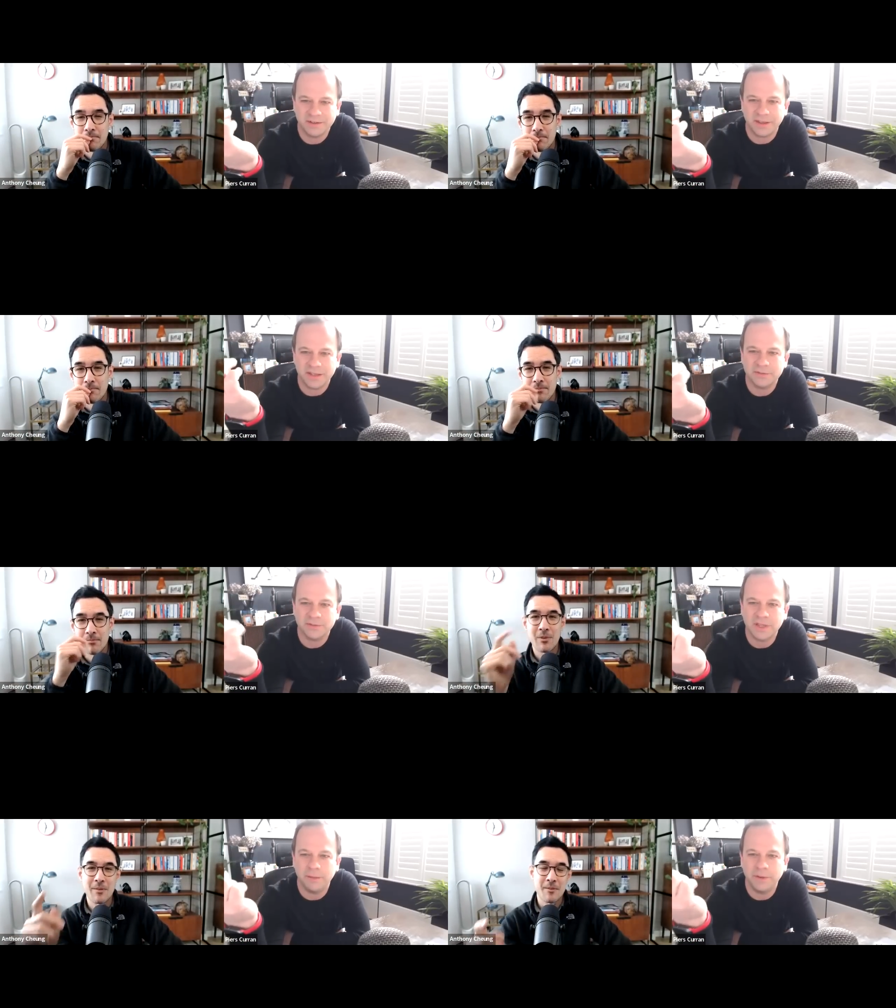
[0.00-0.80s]
Speaker 1: Okay,
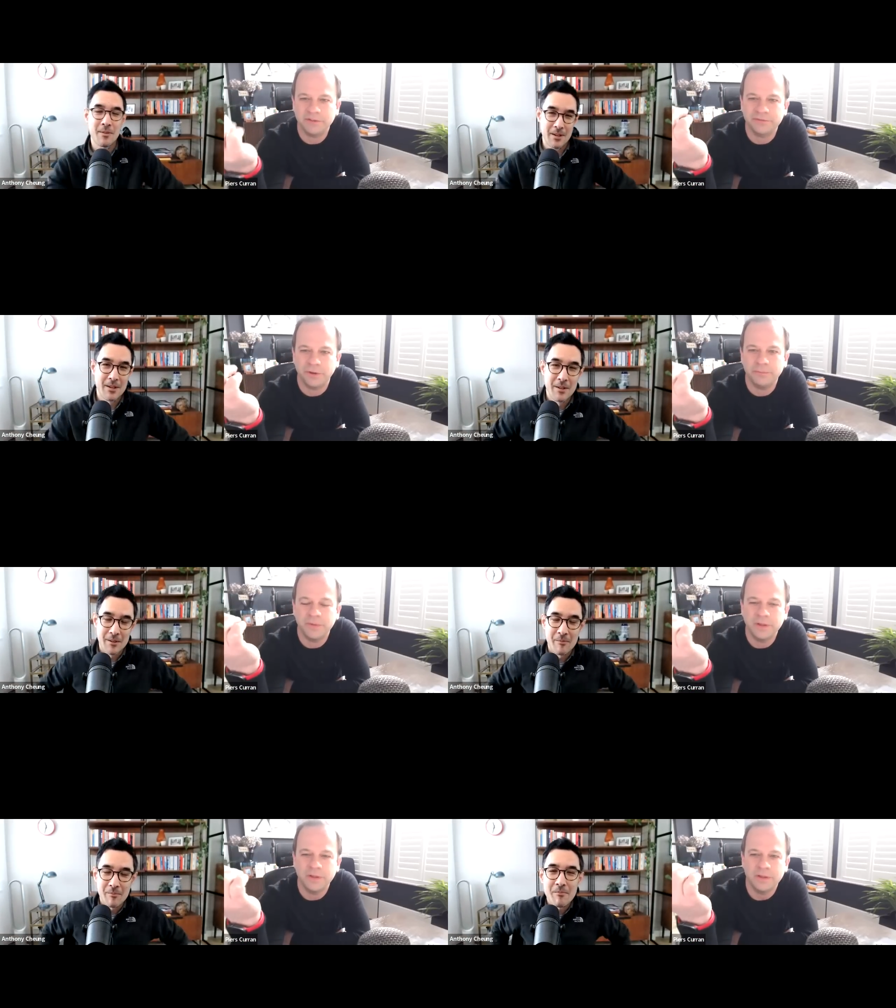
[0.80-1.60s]
so it's coming
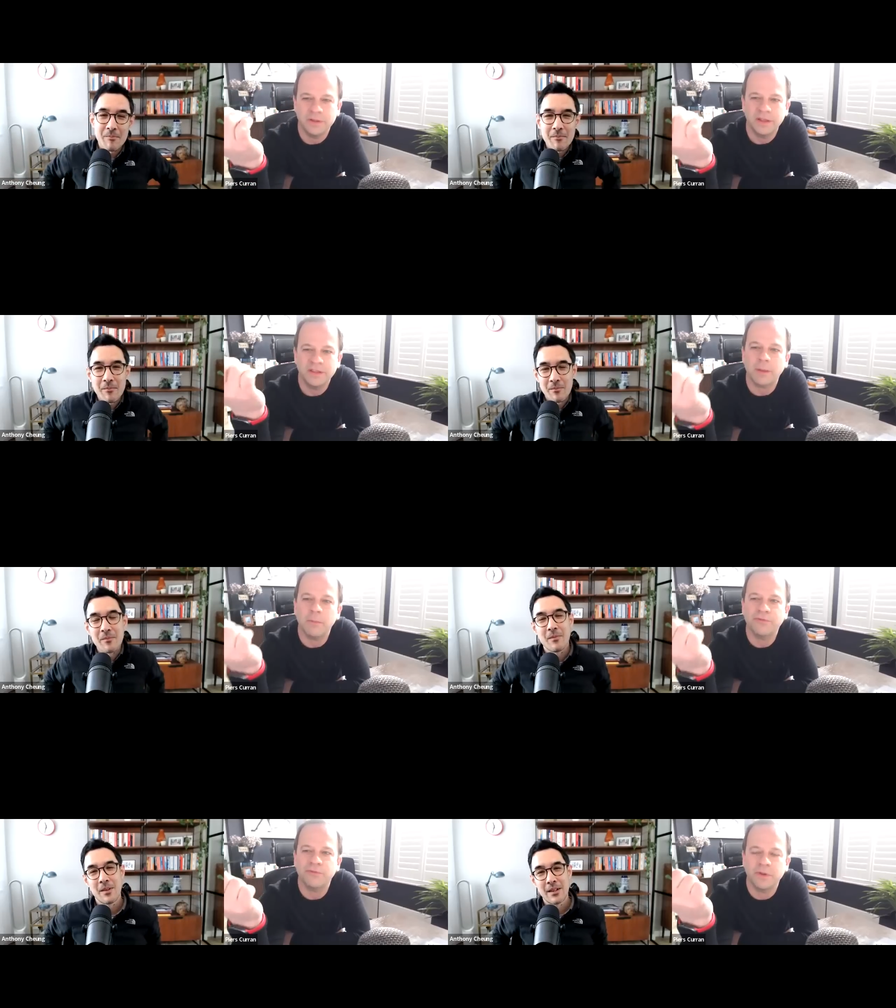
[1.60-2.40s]
from it's
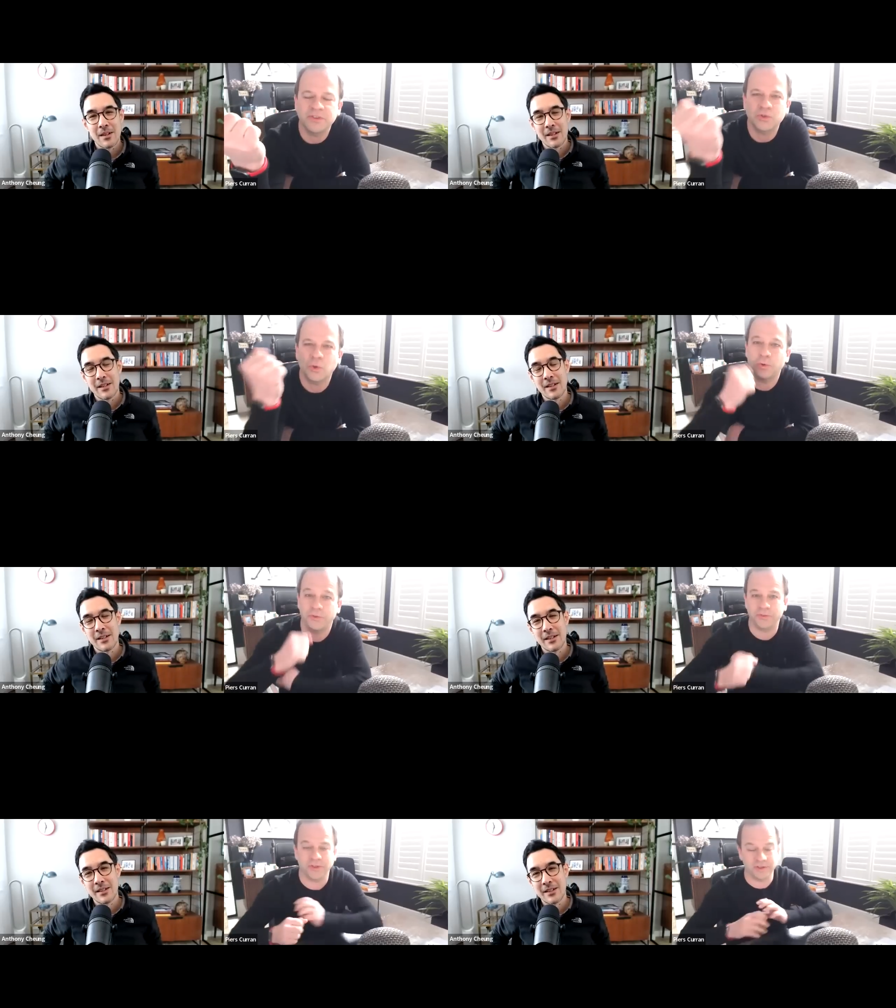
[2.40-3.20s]
coming from a
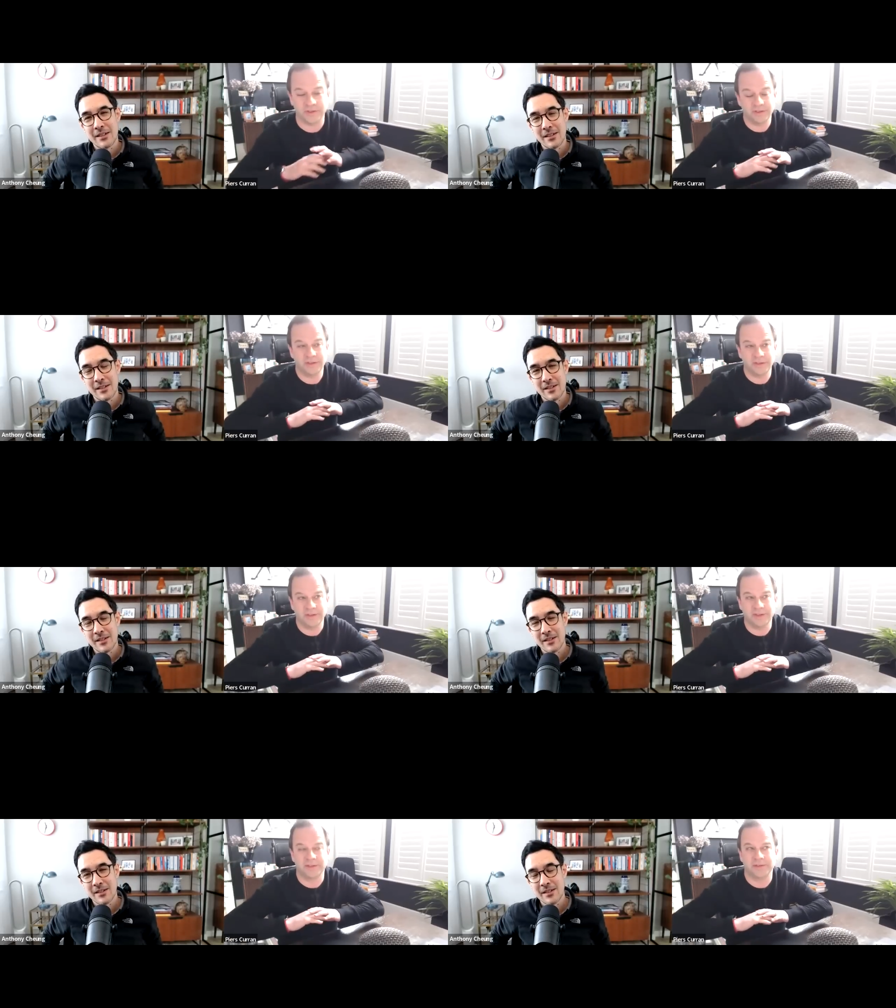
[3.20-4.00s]
source that
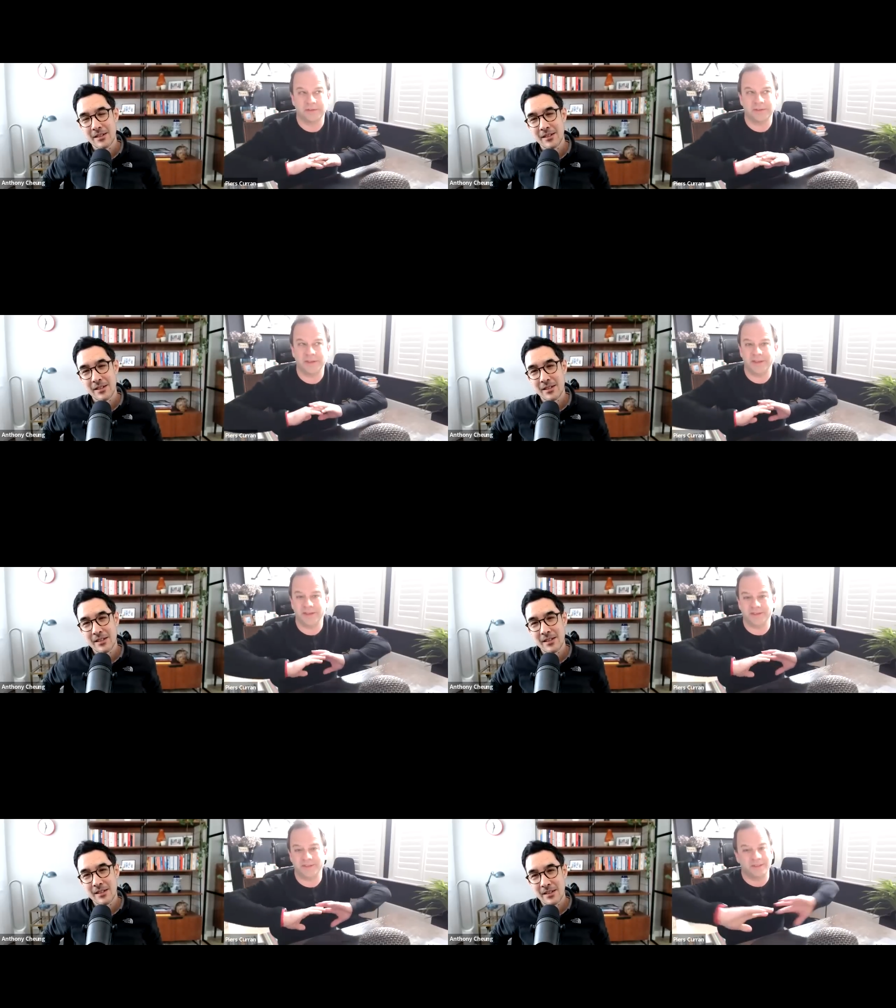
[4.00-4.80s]

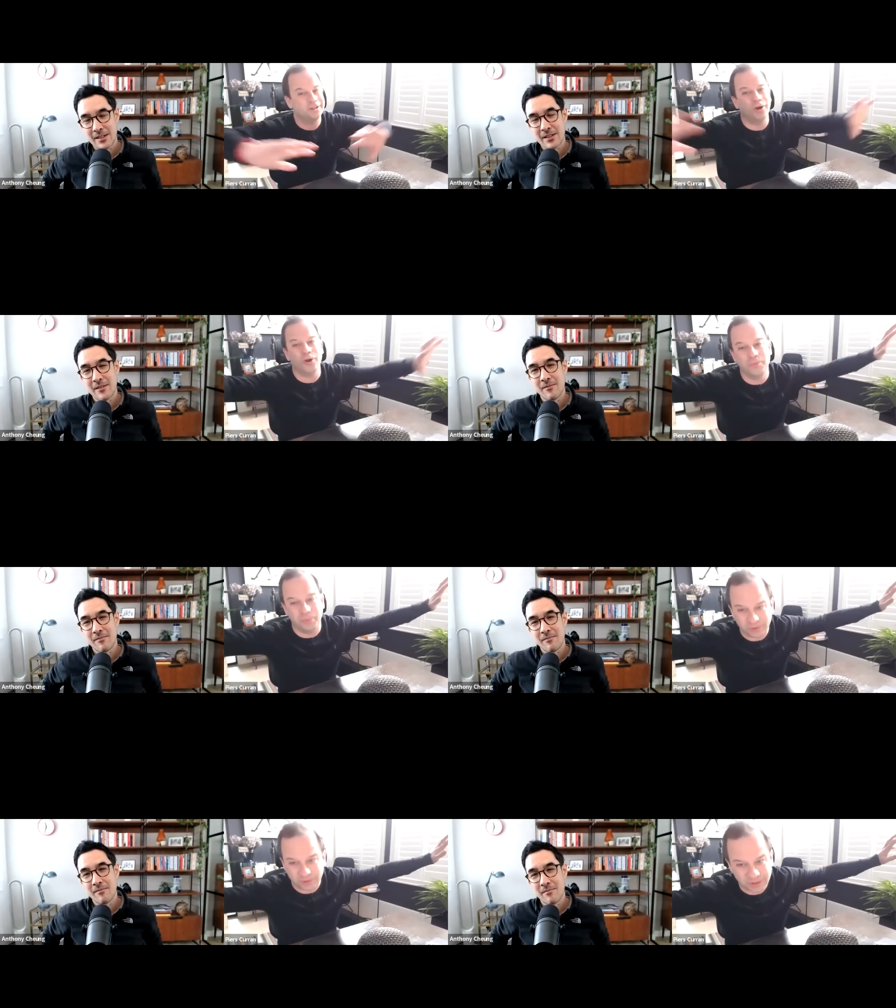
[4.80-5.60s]
is
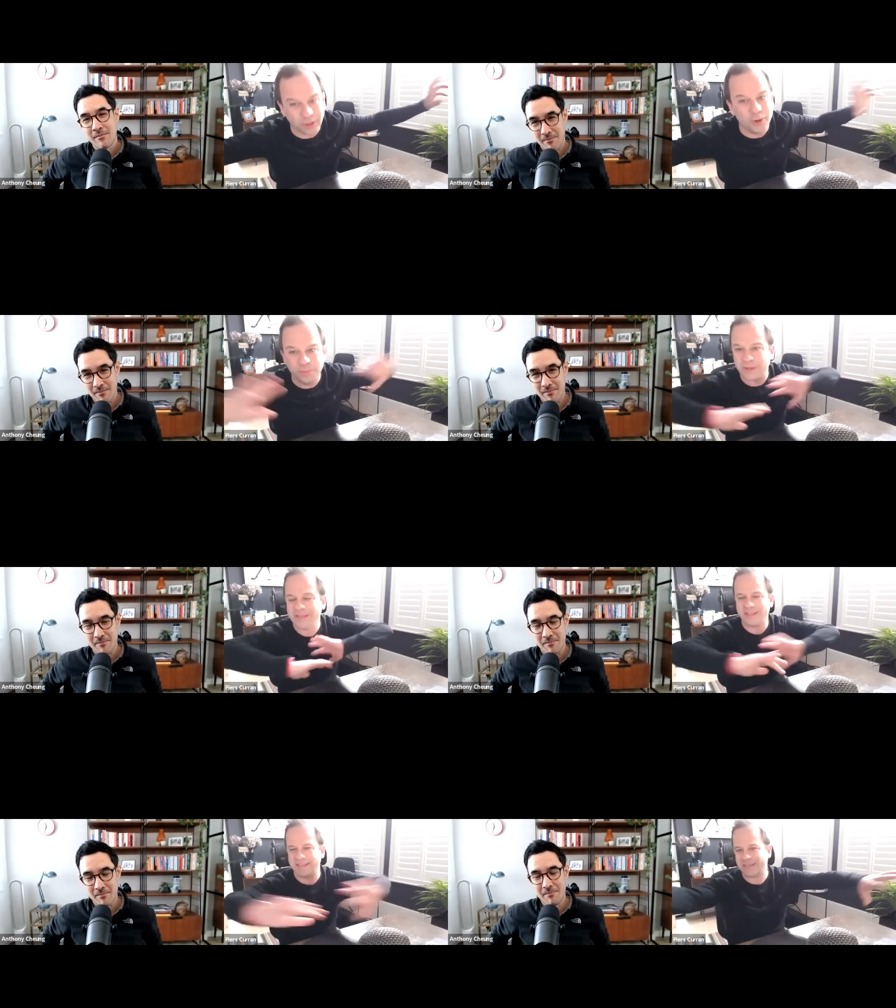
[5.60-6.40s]
global,
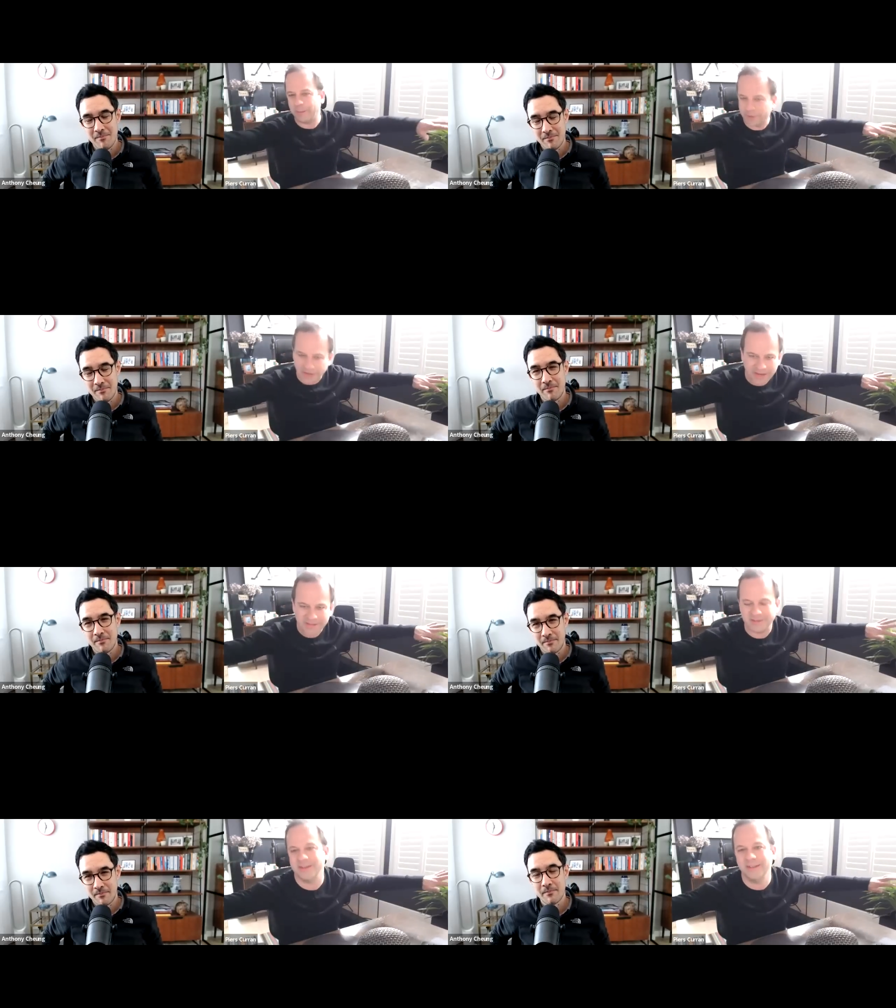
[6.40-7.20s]
globally hmm.
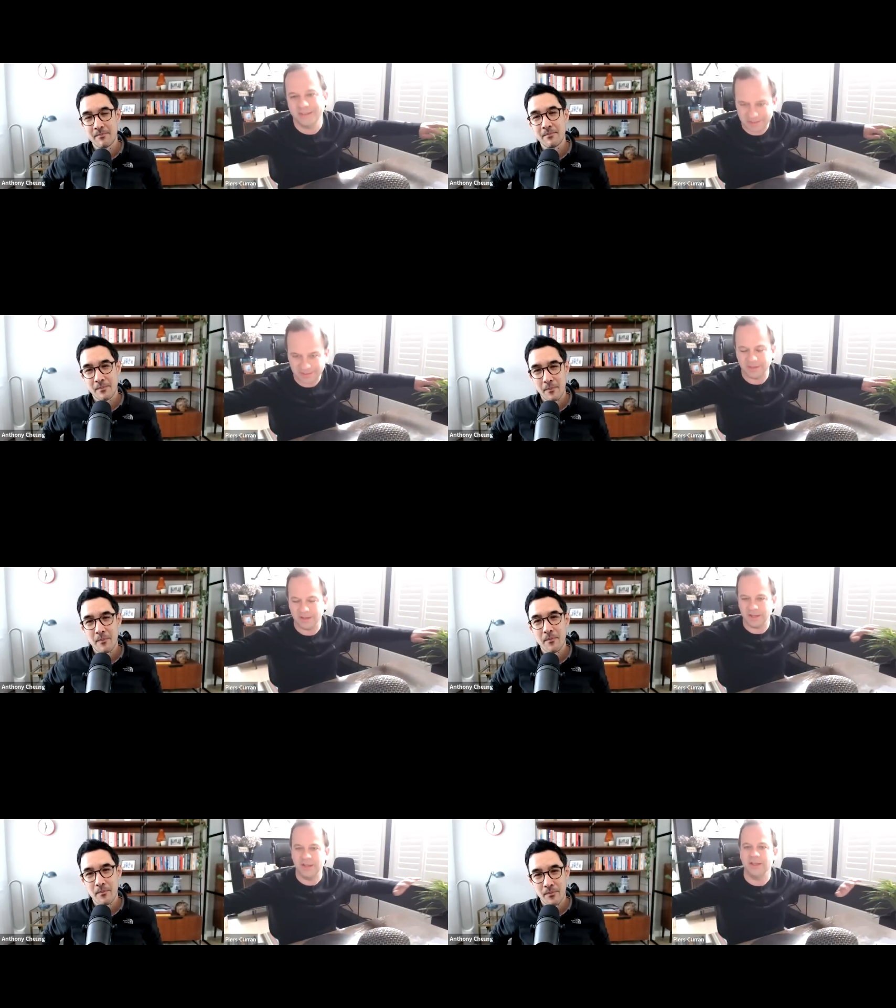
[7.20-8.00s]
disseminated
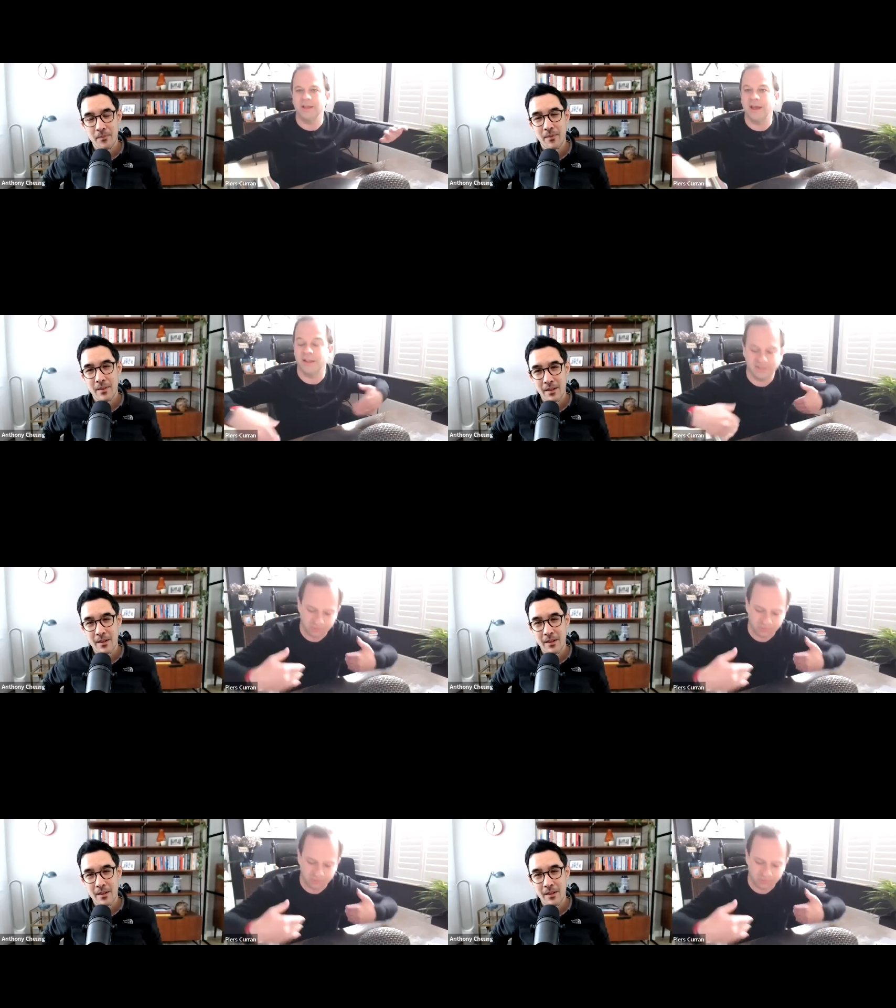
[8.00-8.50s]
instantly, and